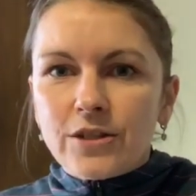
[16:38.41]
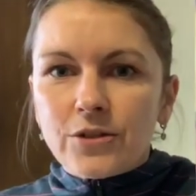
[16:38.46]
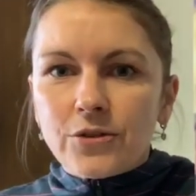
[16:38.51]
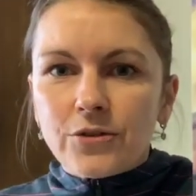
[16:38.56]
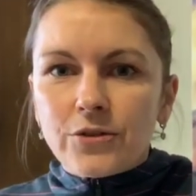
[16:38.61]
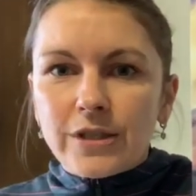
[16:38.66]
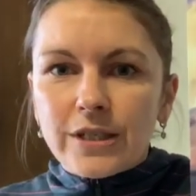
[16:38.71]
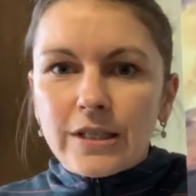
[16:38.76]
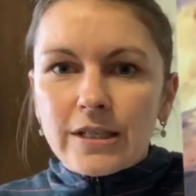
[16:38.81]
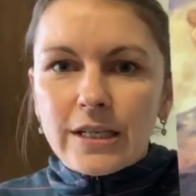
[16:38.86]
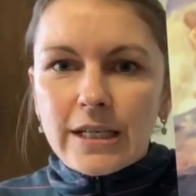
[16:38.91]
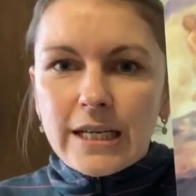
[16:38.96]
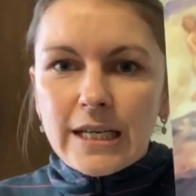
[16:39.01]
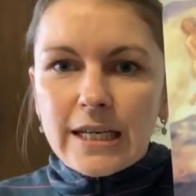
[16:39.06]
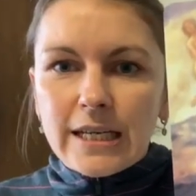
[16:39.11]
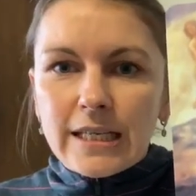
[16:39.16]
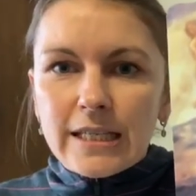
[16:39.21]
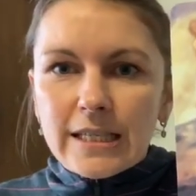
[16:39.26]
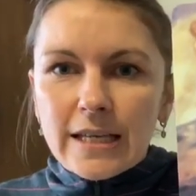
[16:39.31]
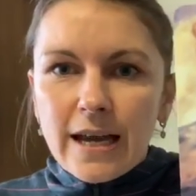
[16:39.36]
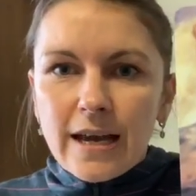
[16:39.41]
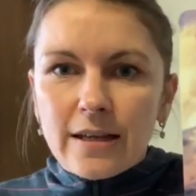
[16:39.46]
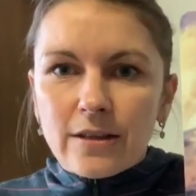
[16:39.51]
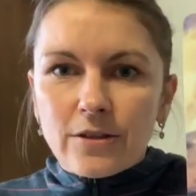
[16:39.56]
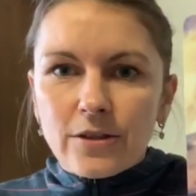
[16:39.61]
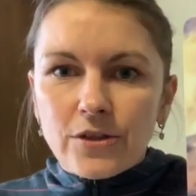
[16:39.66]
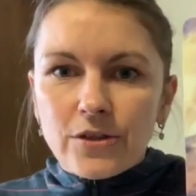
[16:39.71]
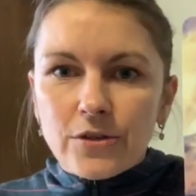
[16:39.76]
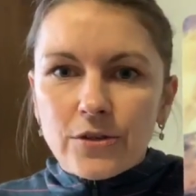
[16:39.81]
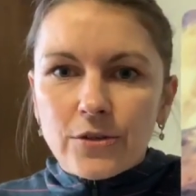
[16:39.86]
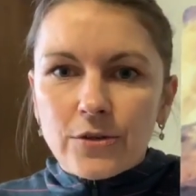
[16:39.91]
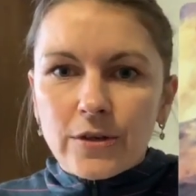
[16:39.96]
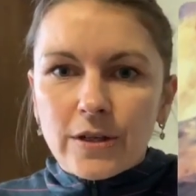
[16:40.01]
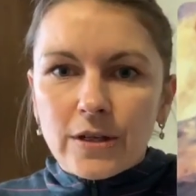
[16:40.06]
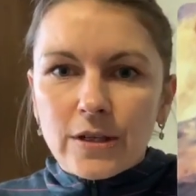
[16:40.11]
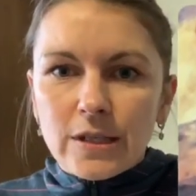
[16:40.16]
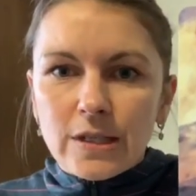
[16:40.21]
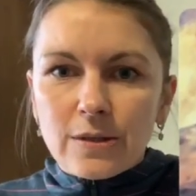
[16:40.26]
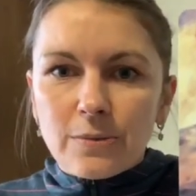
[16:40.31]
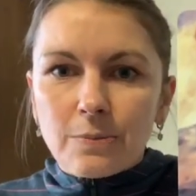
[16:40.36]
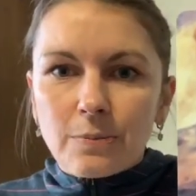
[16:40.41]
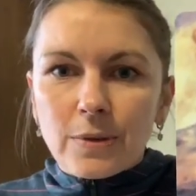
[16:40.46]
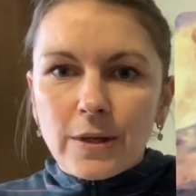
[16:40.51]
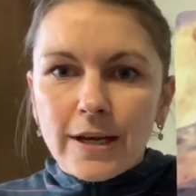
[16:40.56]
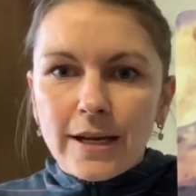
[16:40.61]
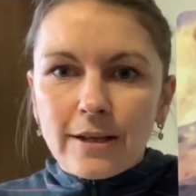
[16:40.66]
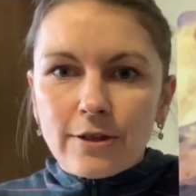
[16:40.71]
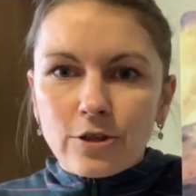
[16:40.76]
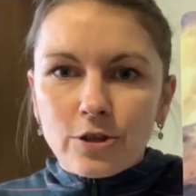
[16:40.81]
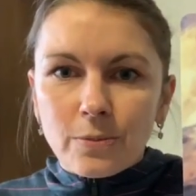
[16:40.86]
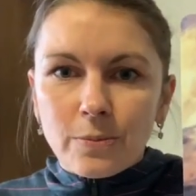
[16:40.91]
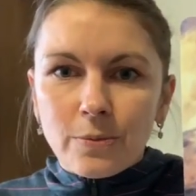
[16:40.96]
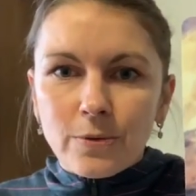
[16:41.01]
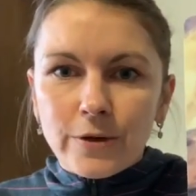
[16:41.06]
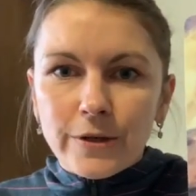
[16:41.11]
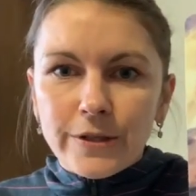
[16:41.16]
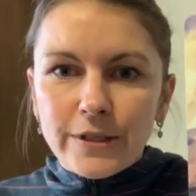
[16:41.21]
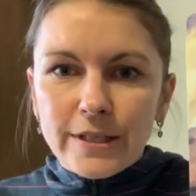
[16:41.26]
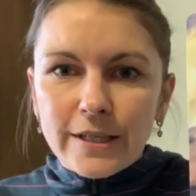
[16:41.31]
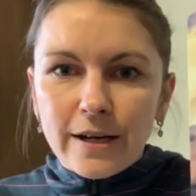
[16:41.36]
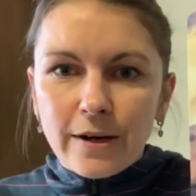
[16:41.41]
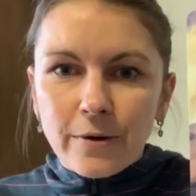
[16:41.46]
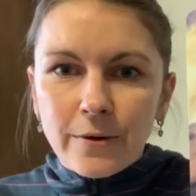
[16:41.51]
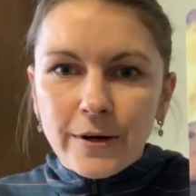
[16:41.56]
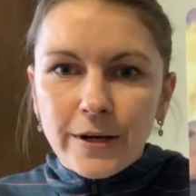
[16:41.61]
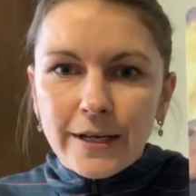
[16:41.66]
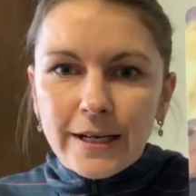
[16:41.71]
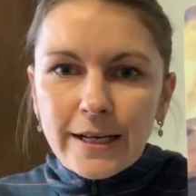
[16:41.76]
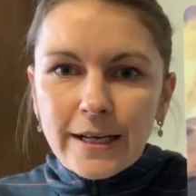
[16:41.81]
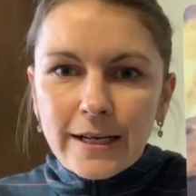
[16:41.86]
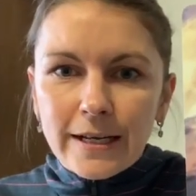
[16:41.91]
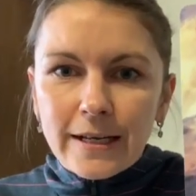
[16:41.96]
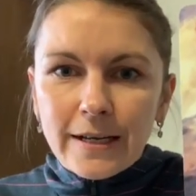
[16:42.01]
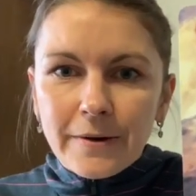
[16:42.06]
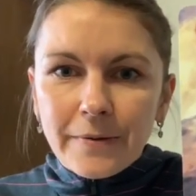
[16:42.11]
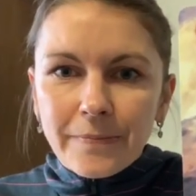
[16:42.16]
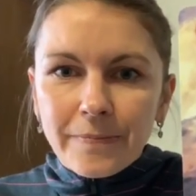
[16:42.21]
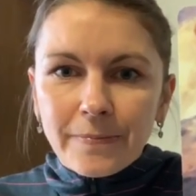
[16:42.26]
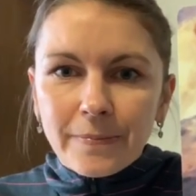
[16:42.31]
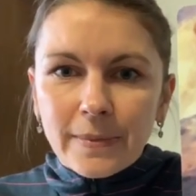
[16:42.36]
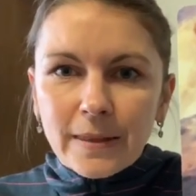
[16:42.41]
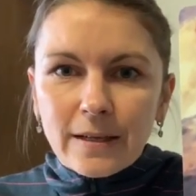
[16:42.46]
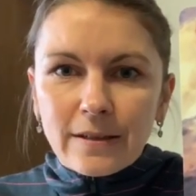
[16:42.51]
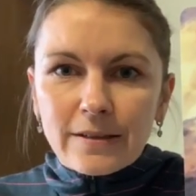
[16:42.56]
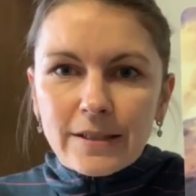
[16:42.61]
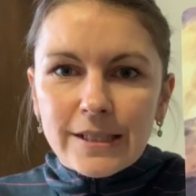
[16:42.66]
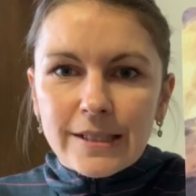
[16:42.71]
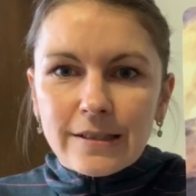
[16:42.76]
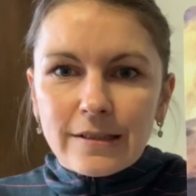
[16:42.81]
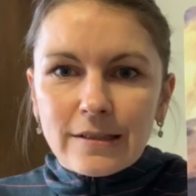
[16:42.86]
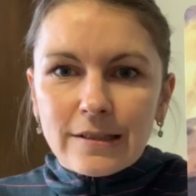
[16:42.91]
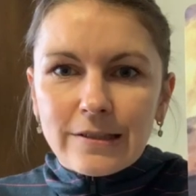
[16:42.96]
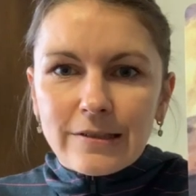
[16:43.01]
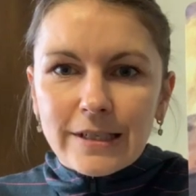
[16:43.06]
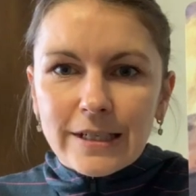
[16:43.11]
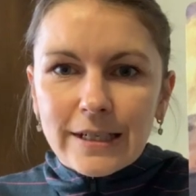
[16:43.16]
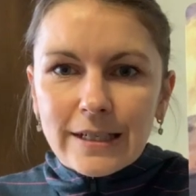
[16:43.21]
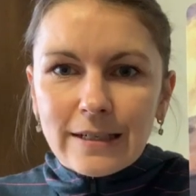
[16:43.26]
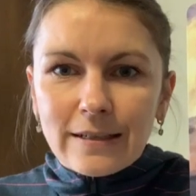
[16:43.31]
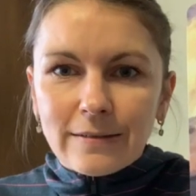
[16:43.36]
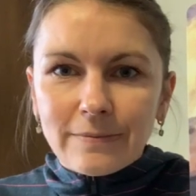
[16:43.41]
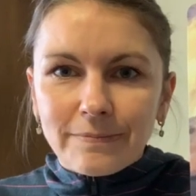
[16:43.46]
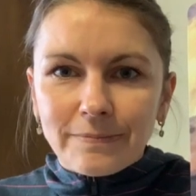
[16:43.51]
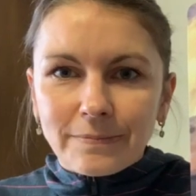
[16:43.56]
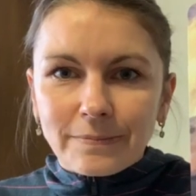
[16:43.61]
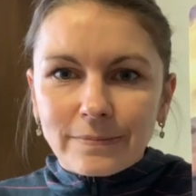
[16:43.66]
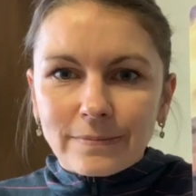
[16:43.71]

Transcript: to reread and to contemplate, to ponder on children.